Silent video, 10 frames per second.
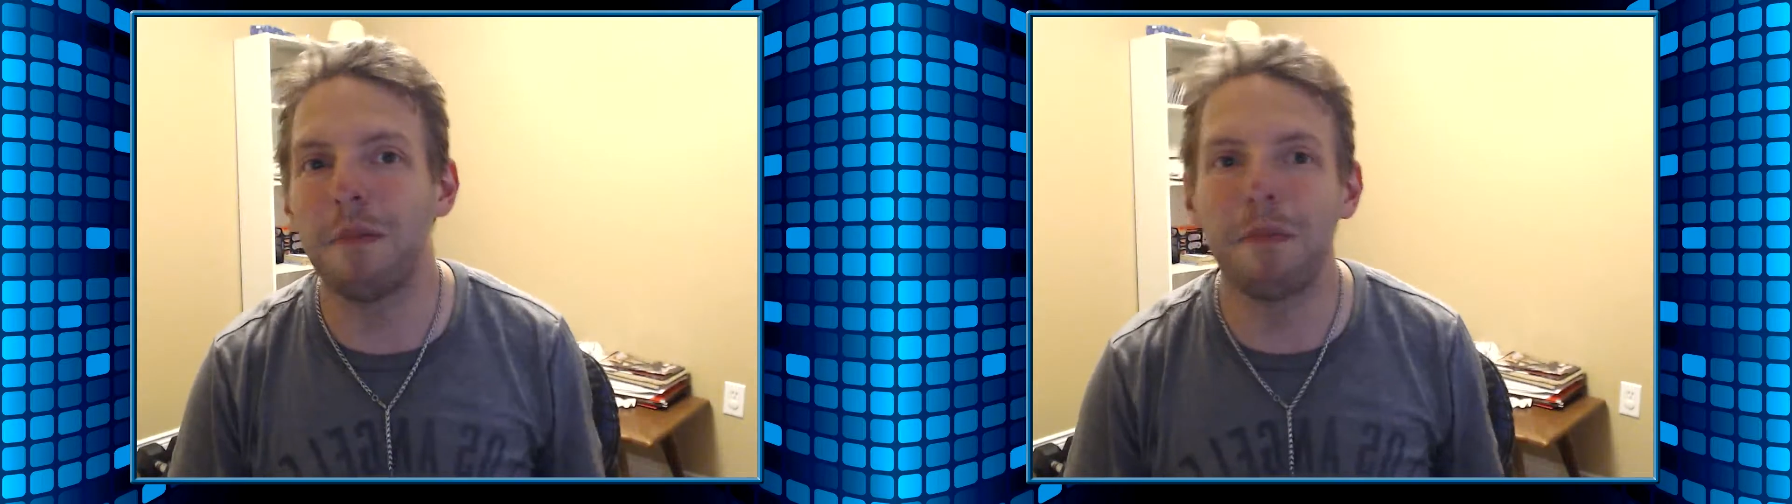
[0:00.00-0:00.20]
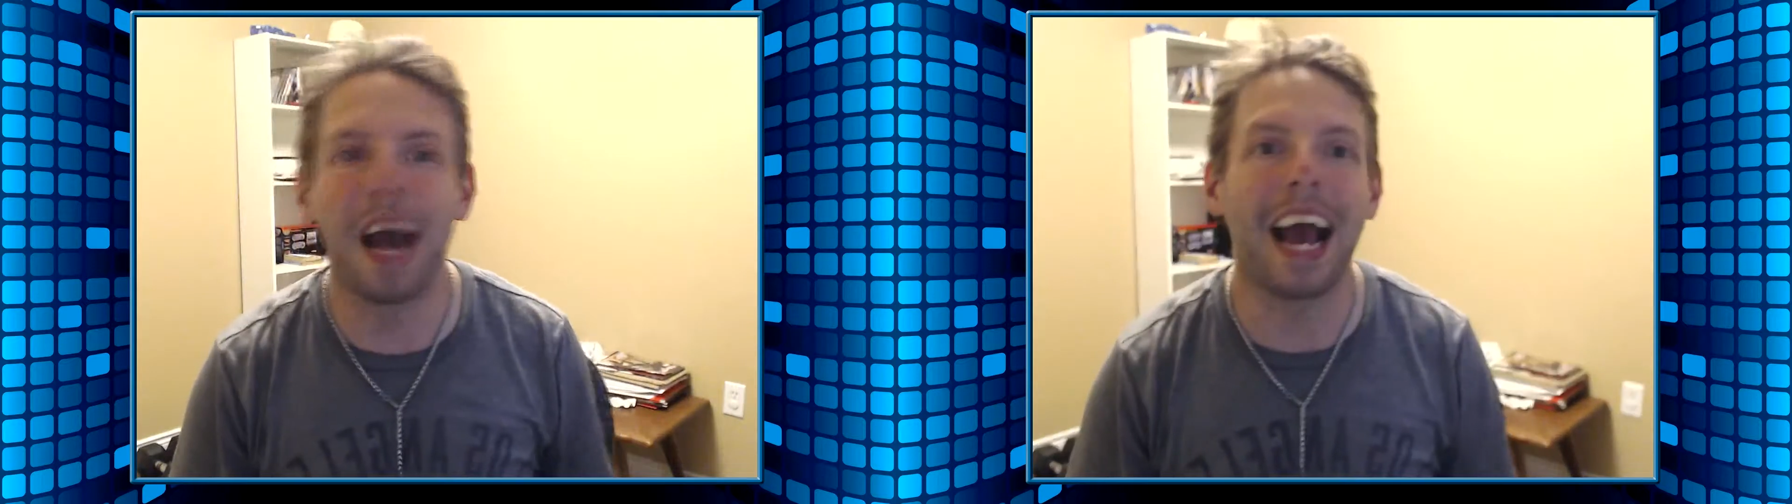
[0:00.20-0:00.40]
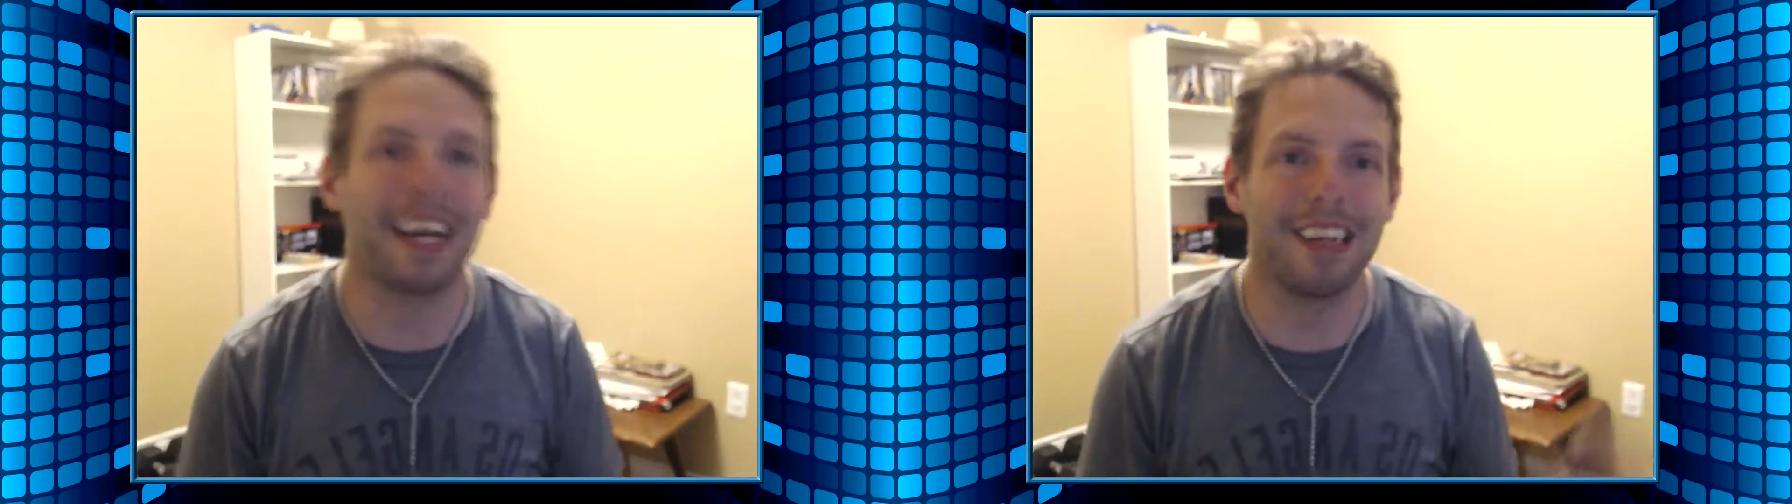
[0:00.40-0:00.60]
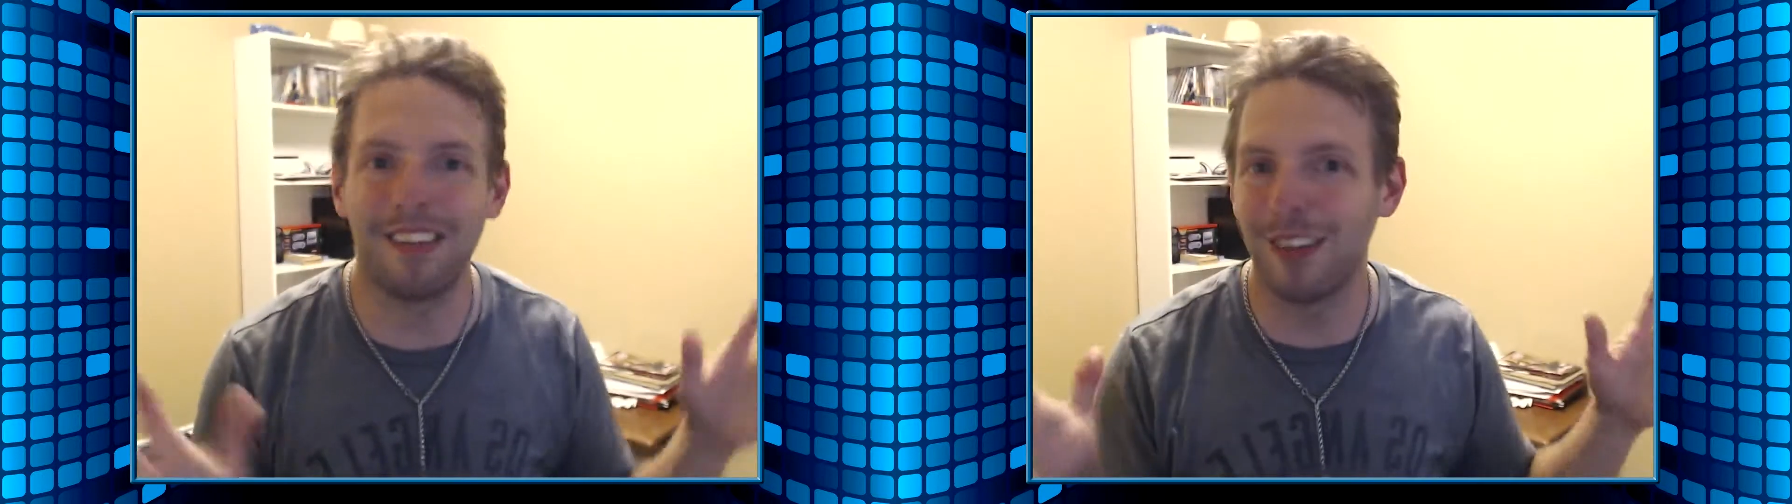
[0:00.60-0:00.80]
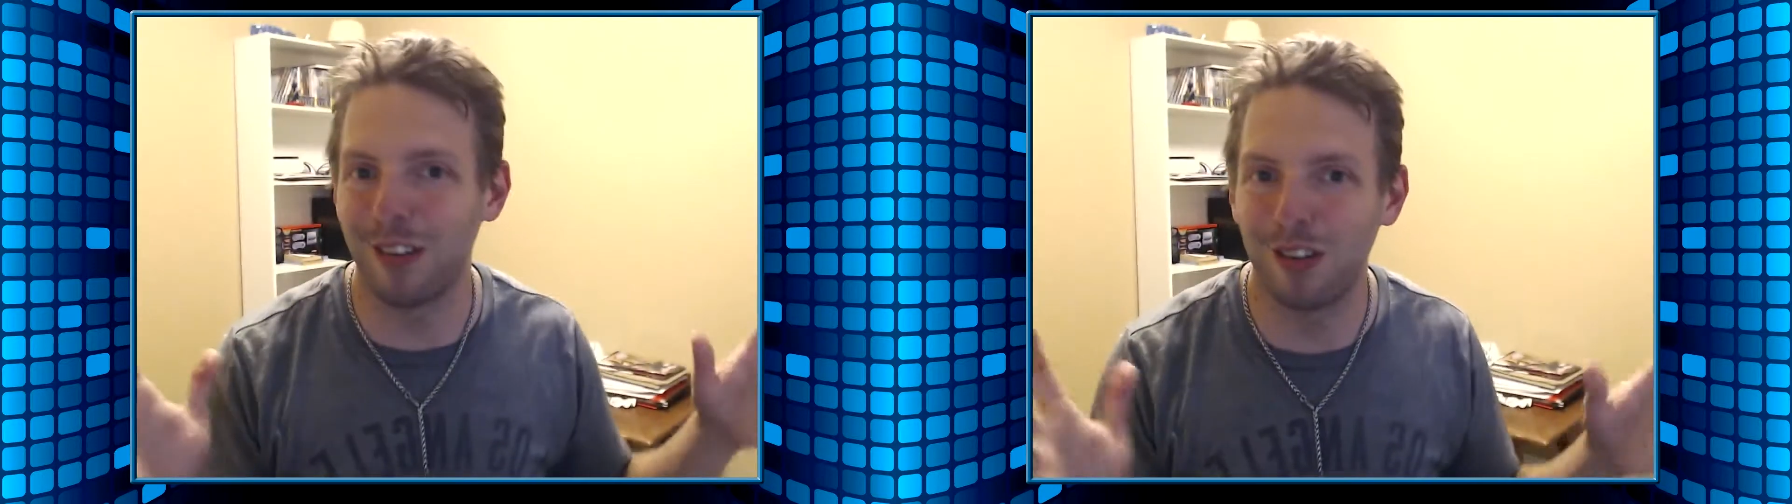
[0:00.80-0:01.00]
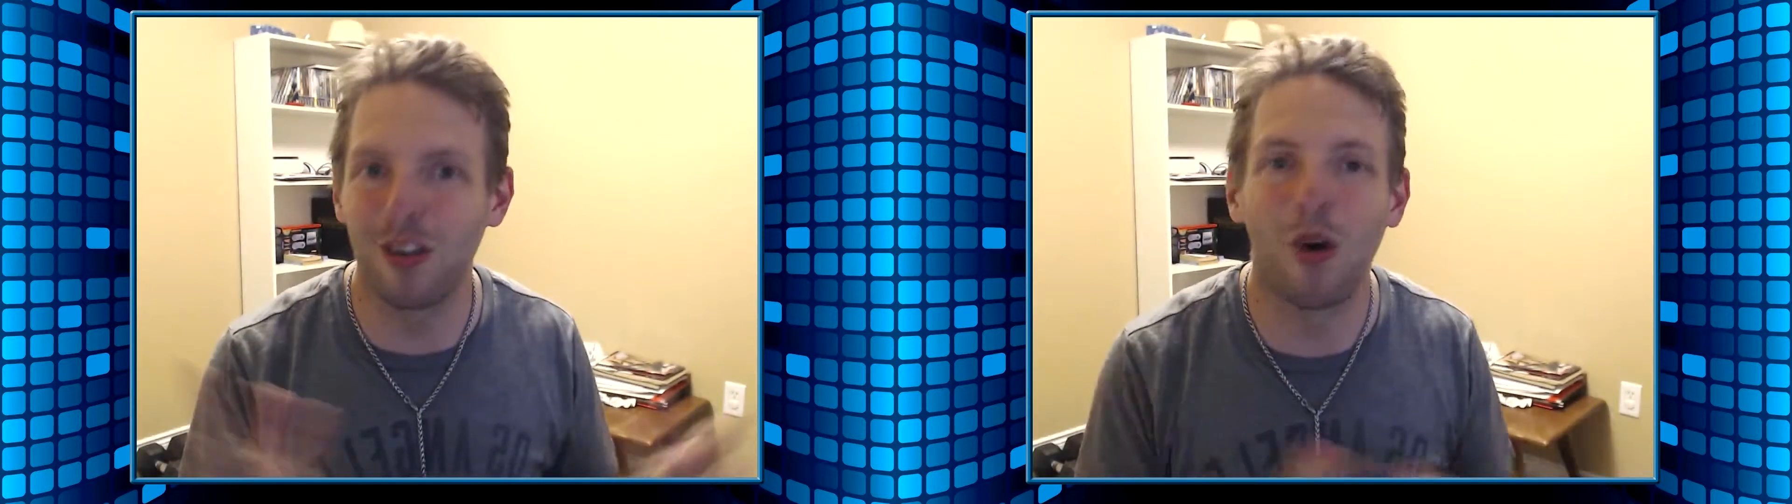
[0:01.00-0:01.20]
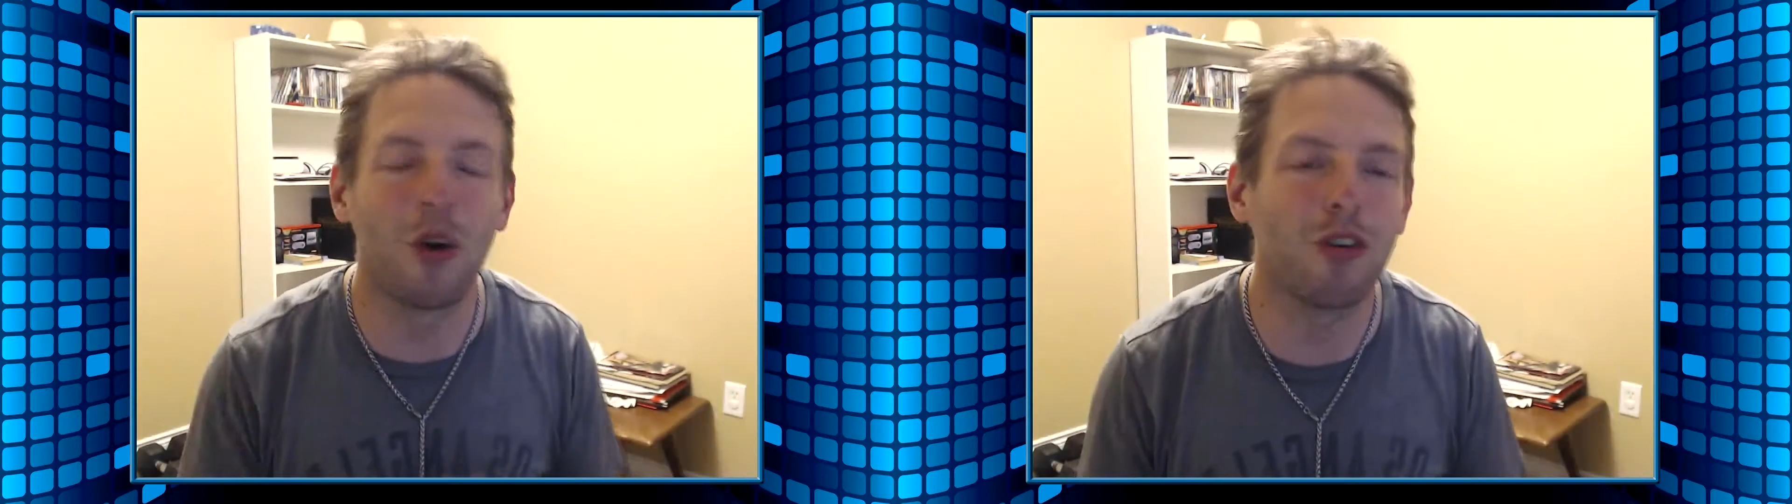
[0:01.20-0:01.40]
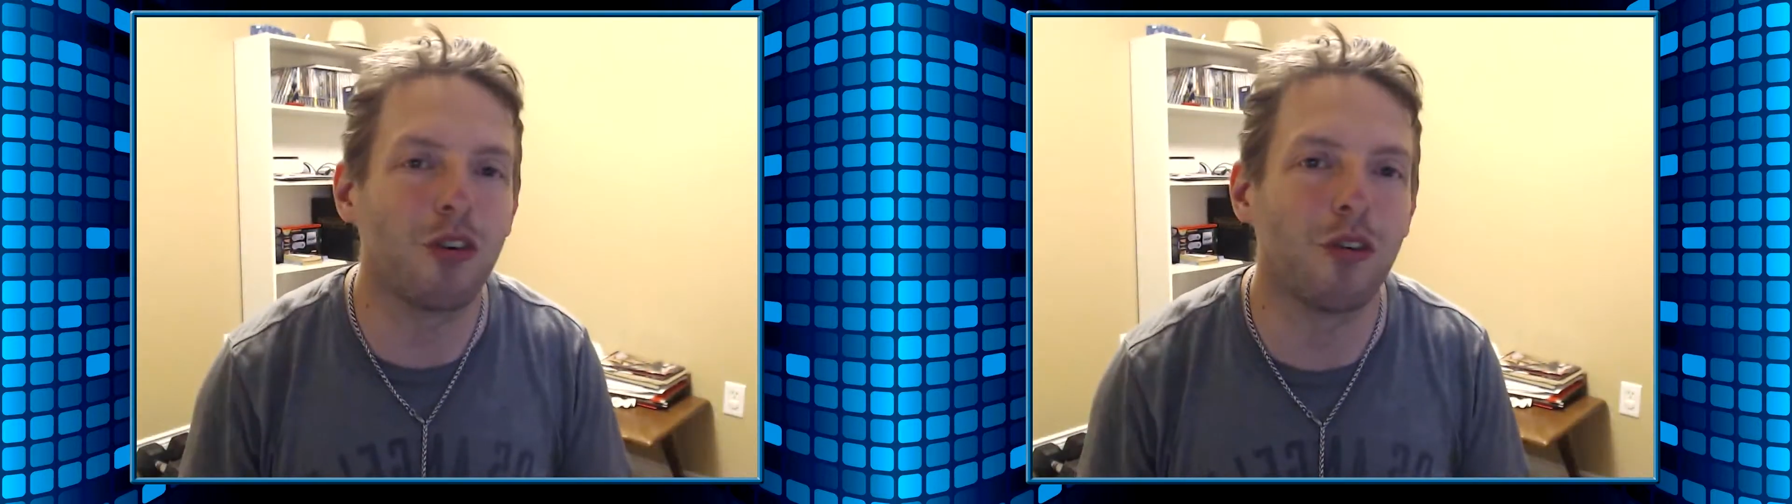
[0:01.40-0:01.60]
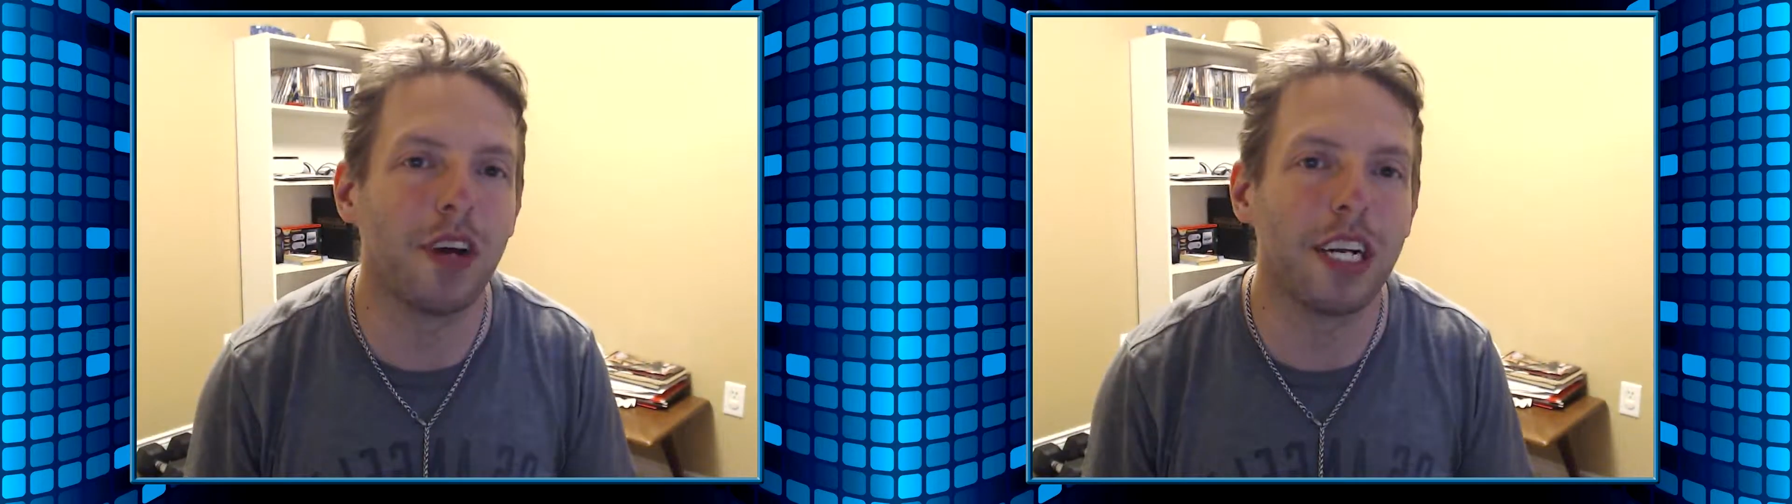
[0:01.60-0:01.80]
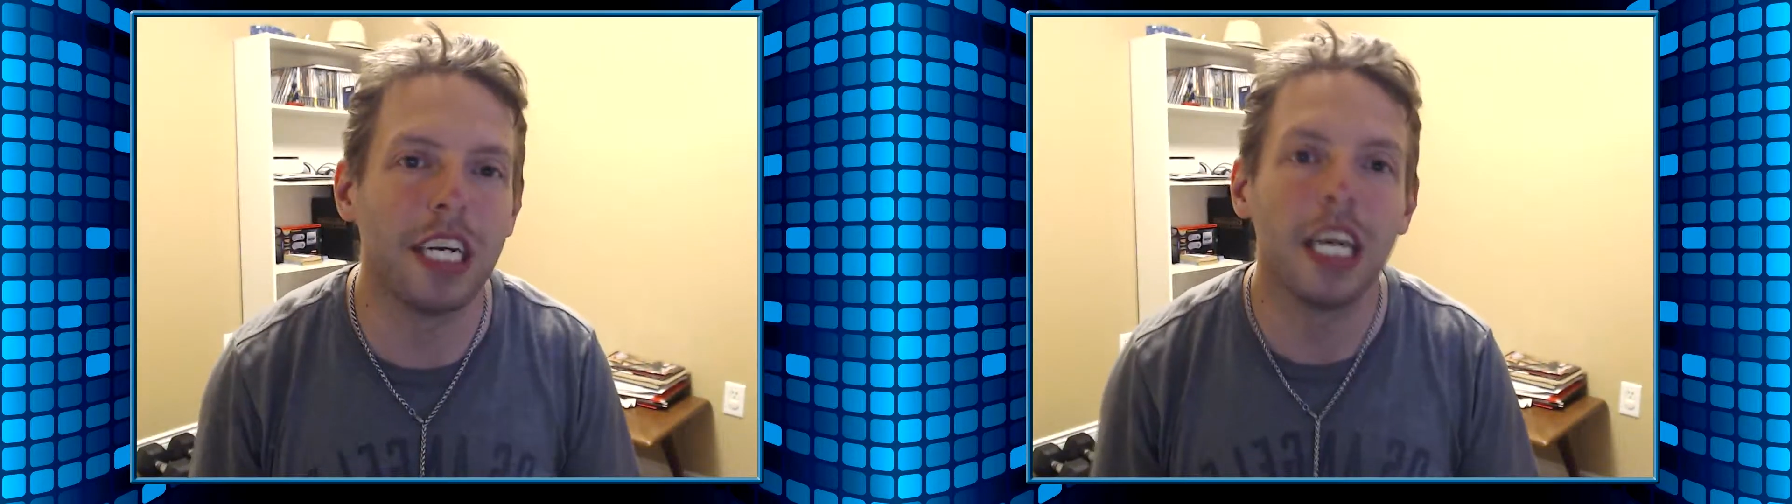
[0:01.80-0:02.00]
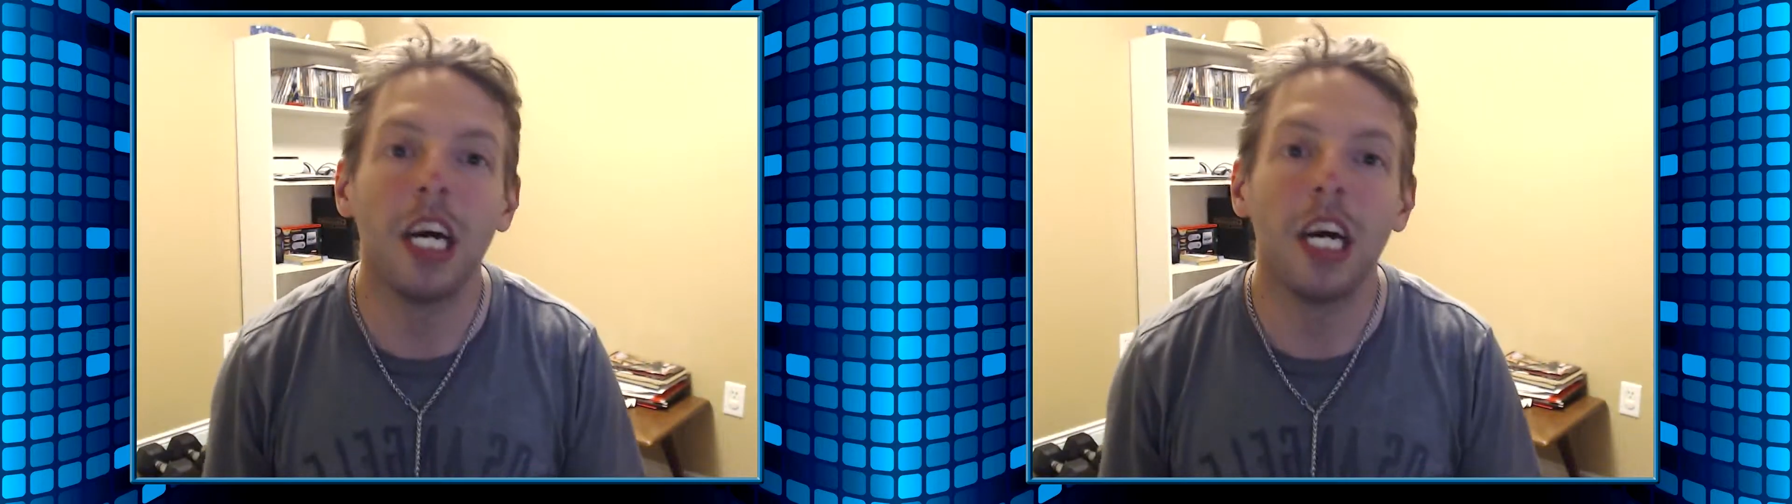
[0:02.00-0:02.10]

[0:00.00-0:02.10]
packets in the store sort of idea